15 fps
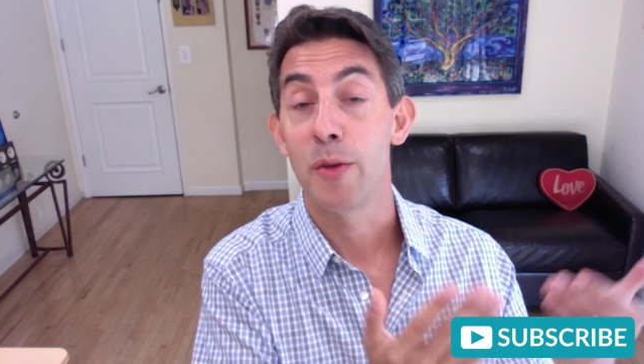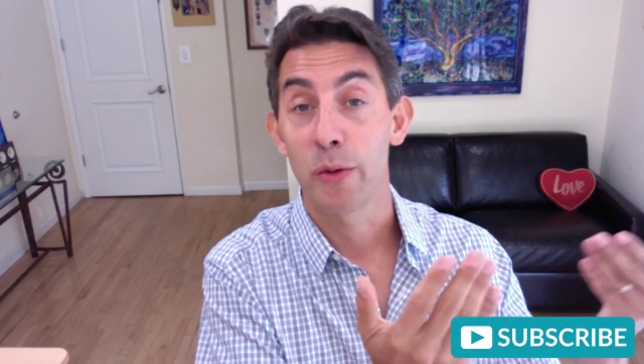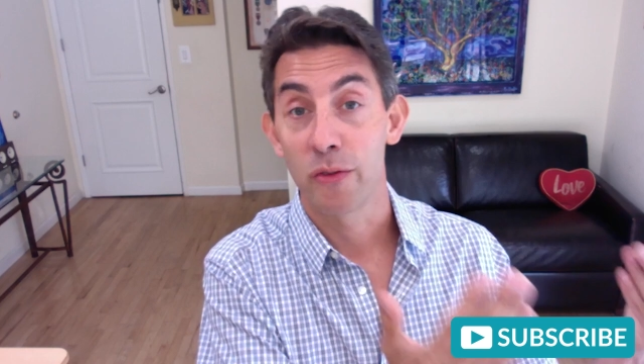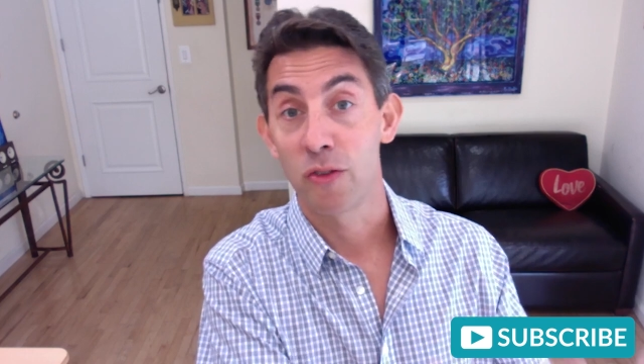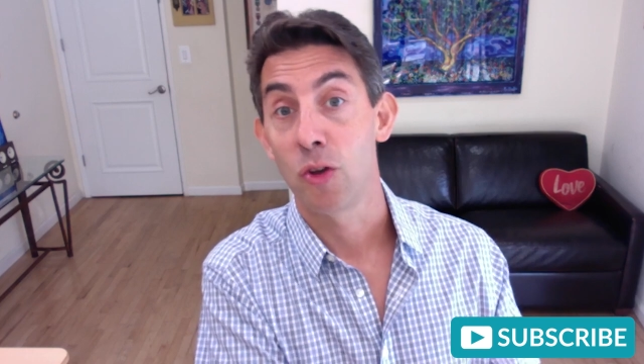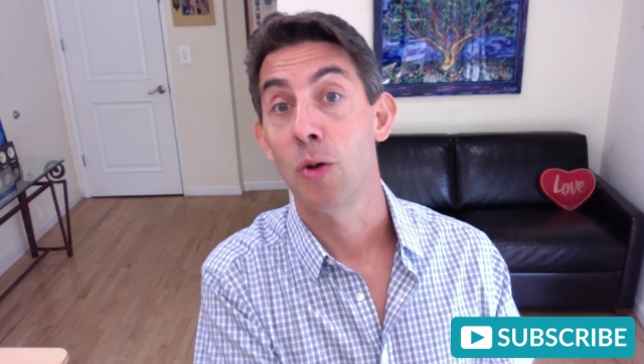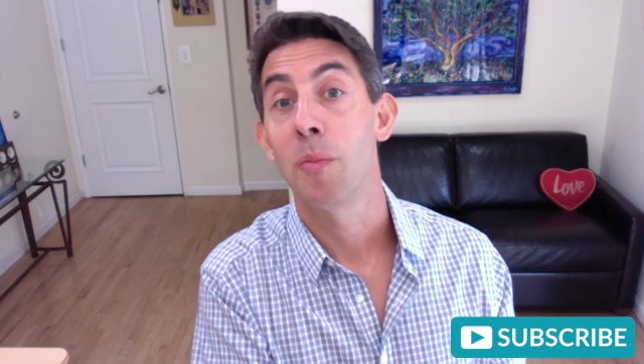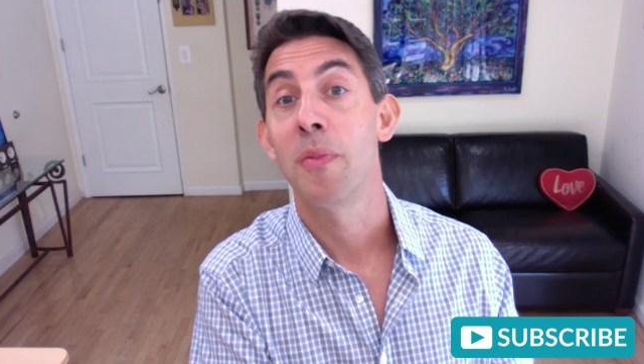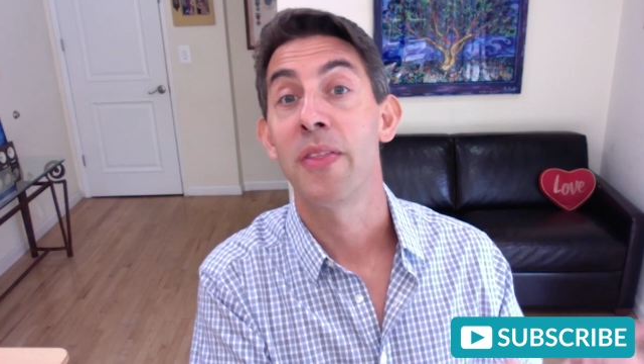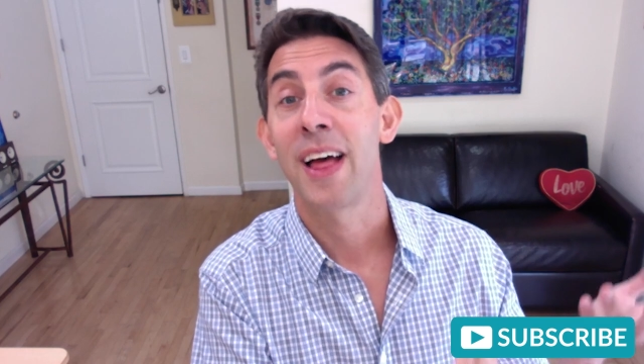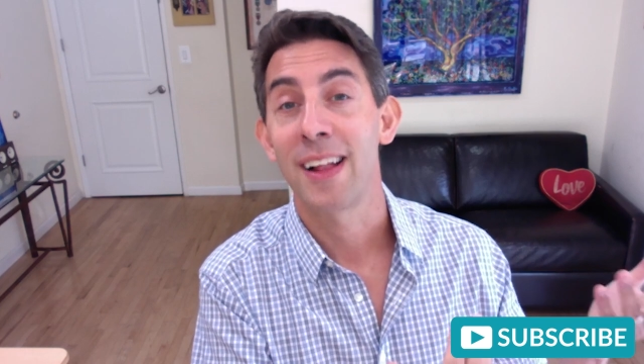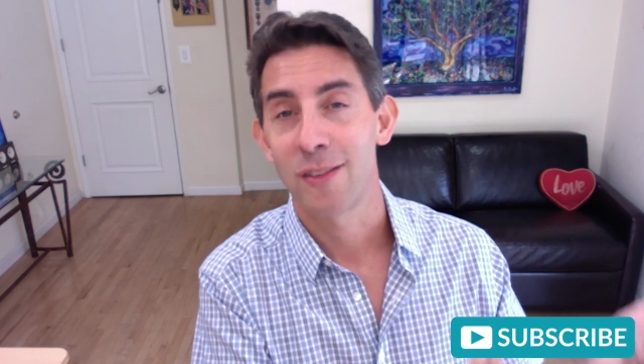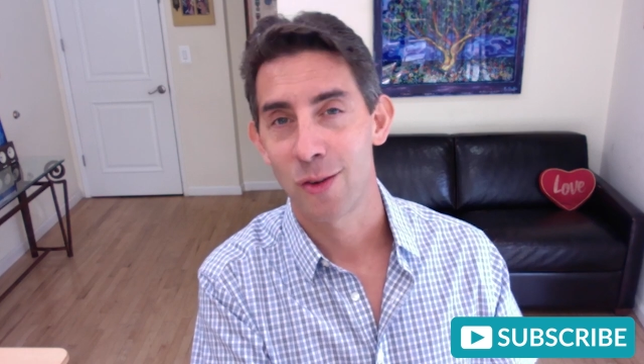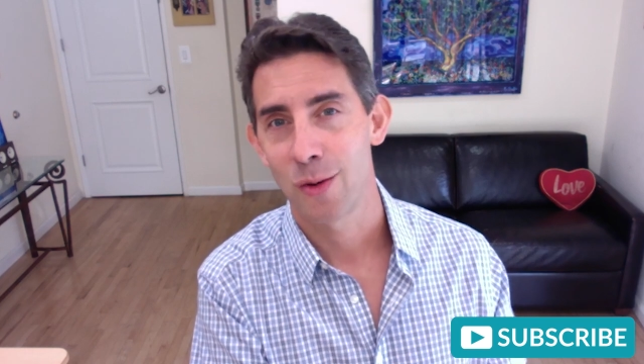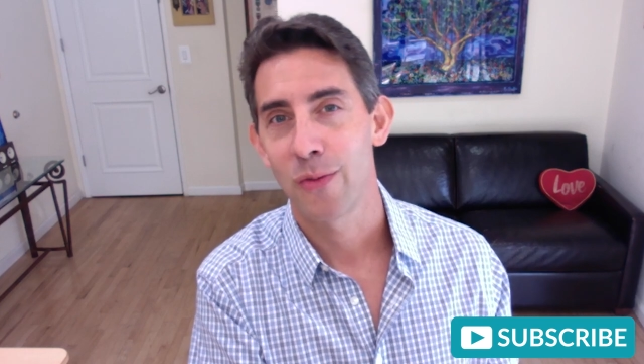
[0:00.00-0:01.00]
your Zoom,
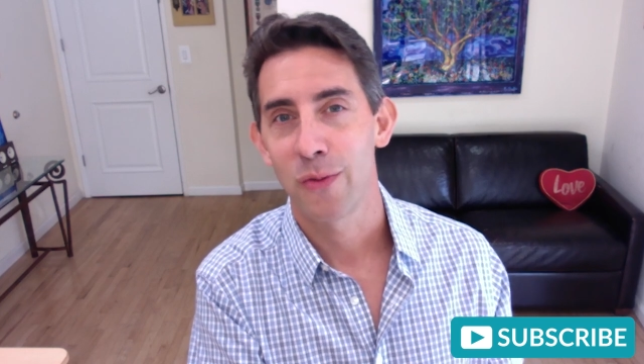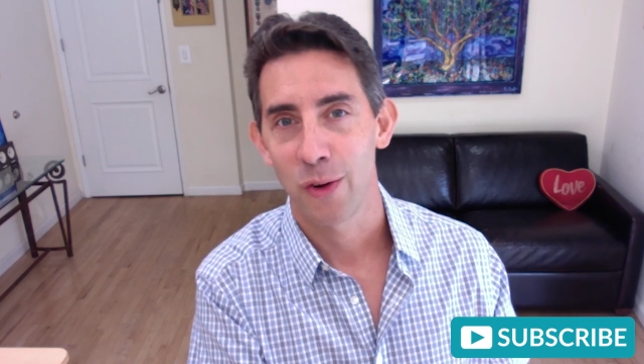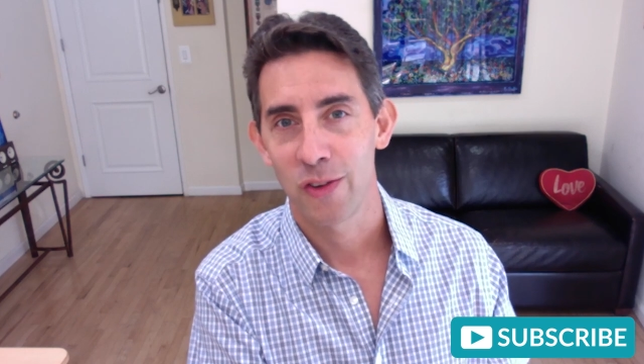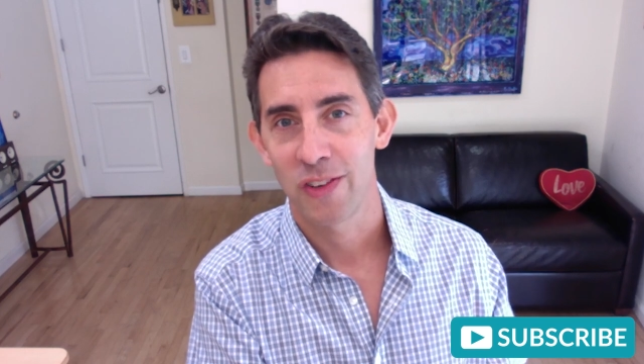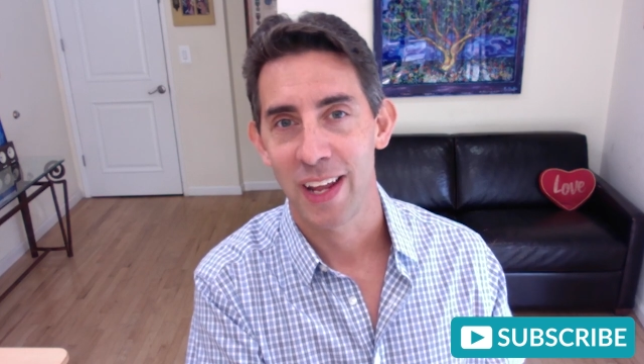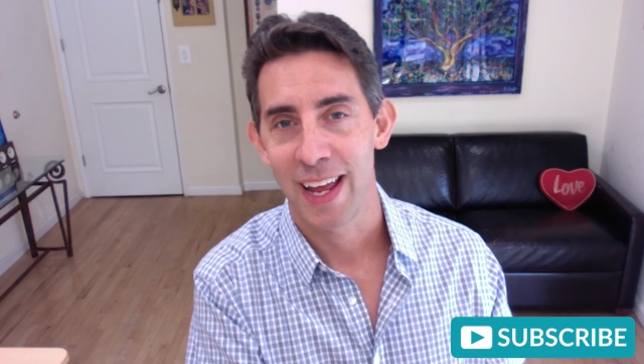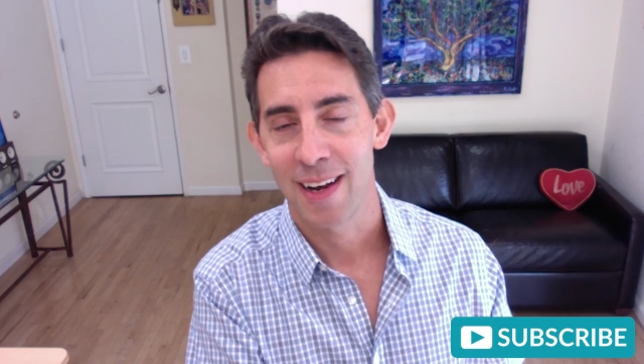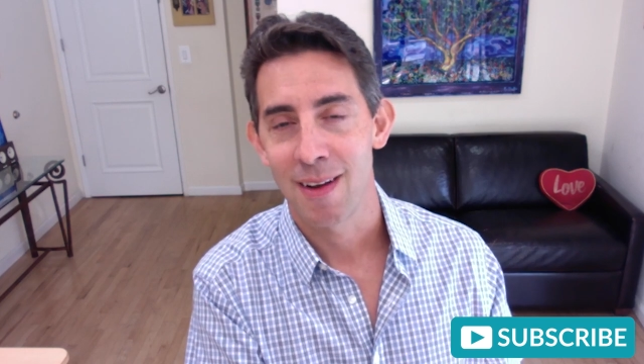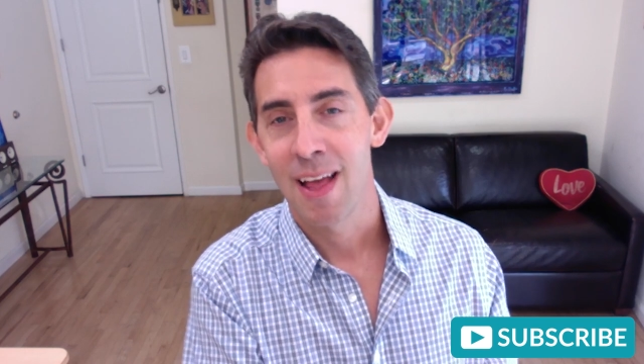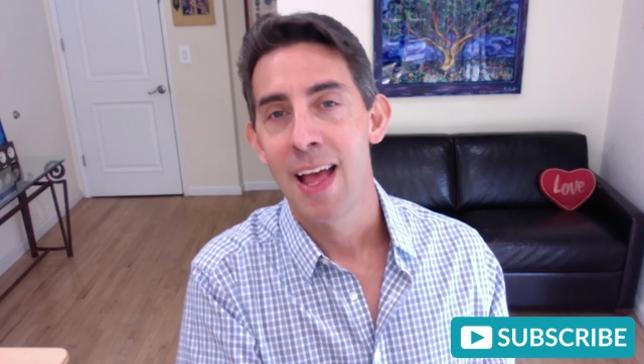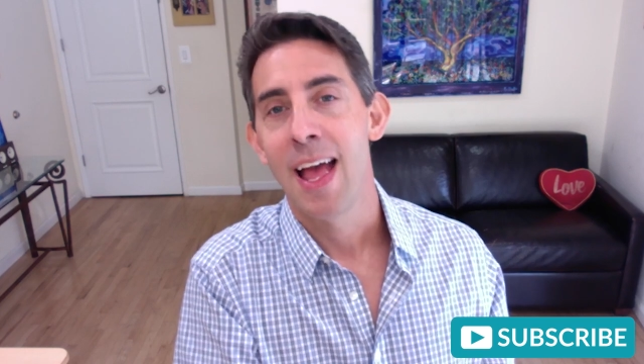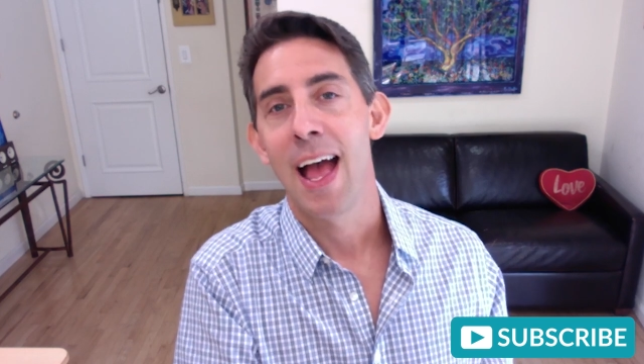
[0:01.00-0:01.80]
that's your first date,